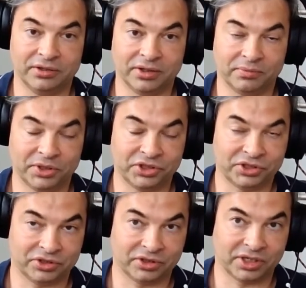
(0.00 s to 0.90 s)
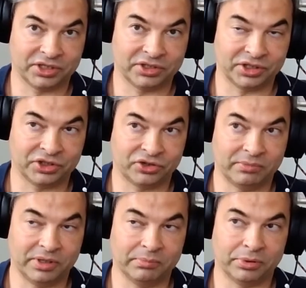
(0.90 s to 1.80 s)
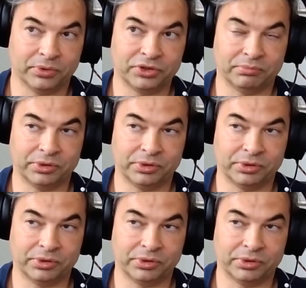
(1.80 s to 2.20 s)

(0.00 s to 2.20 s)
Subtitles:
which is extremely important,